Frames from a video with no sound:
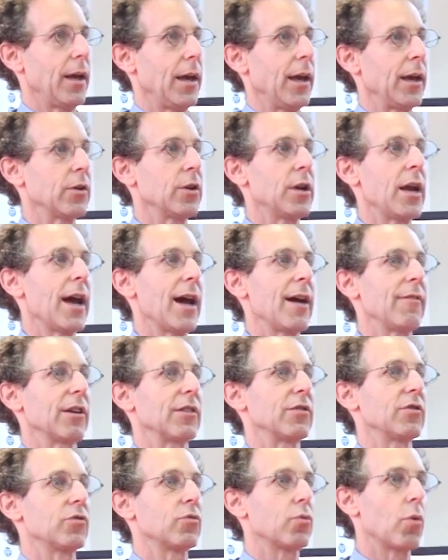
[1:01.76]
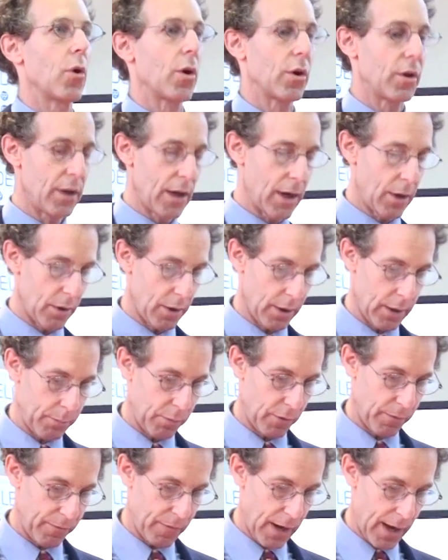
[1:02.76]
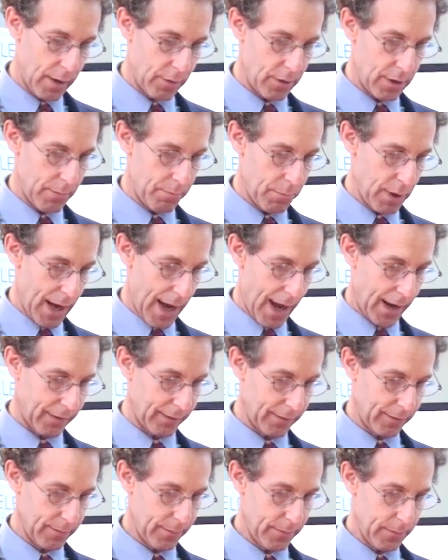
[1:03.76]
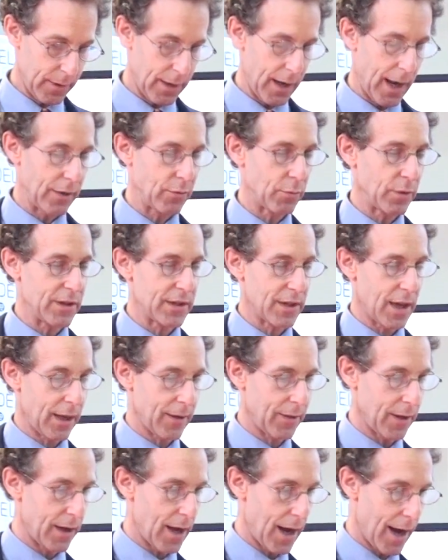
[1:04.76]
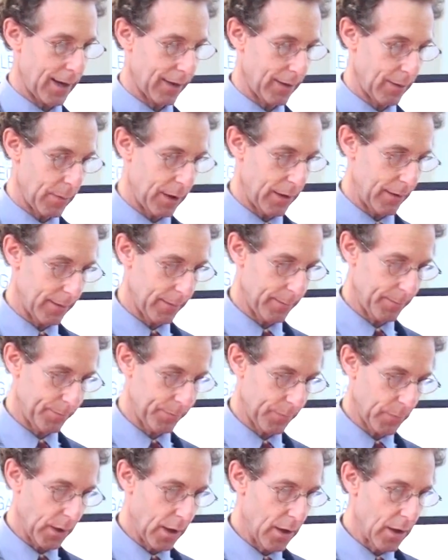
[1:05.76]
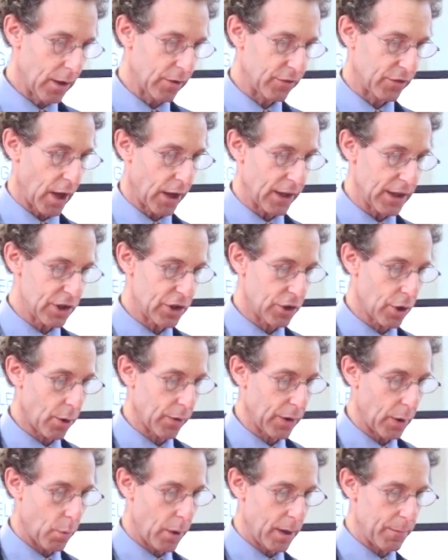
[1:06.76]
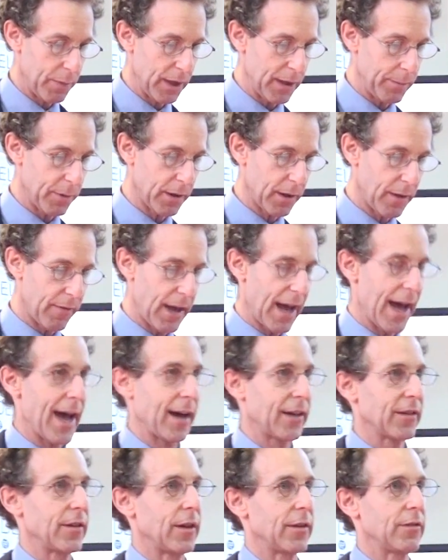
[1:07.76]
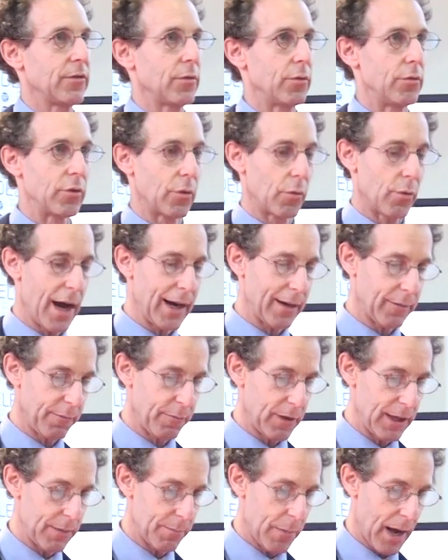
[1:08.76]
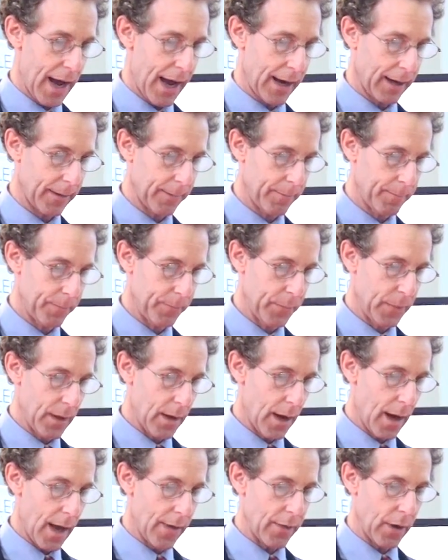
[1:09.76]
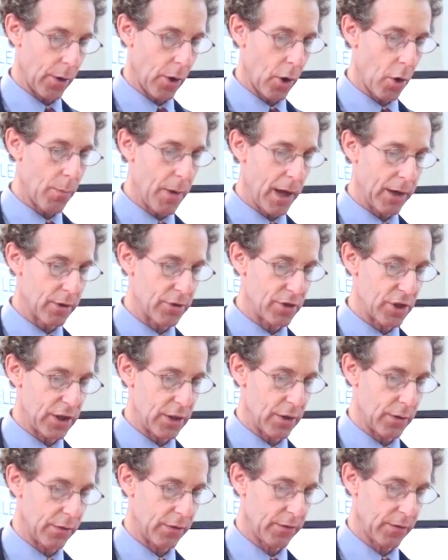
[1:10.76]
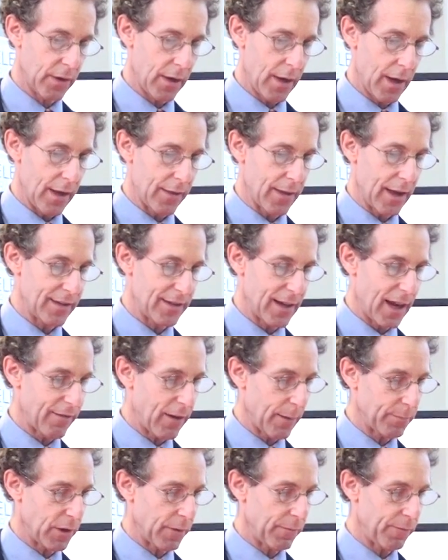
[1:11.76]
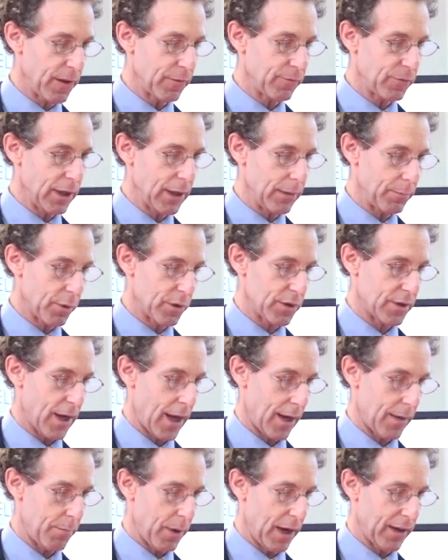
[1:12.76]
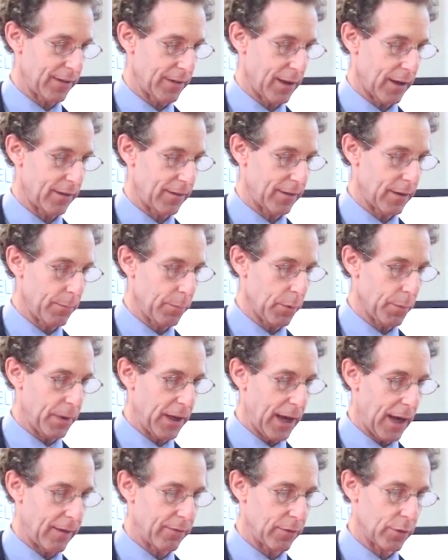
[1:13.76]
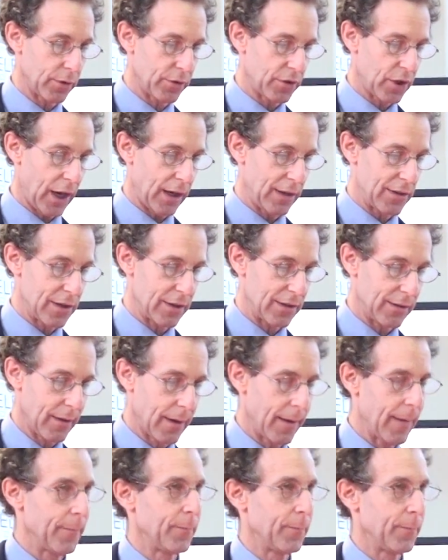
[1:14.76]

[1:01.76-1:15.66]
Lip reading: it could have extraordinarily profound impacts. As we say in the document, studies show that when people have access to direct feedback on their home energy use, they save up to 15% based on simple behavioral changes,